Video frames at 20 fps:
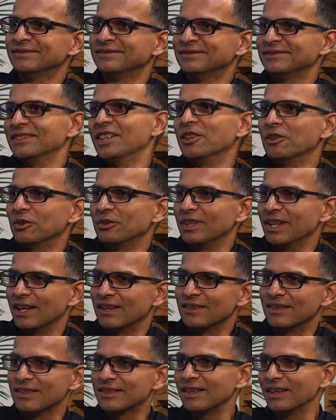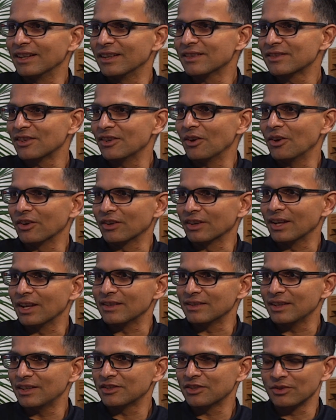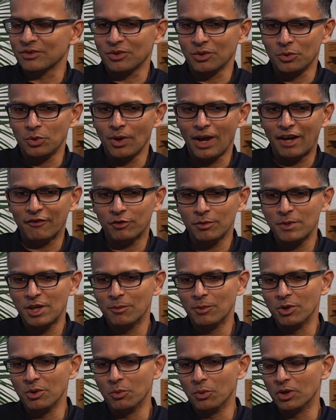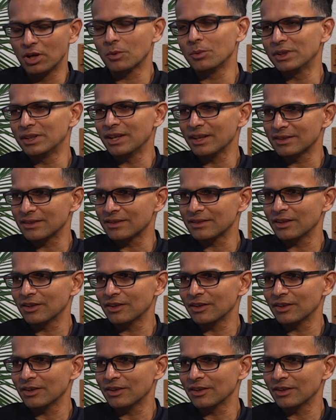into the existing sort of organization. So you have to be able to work with the existing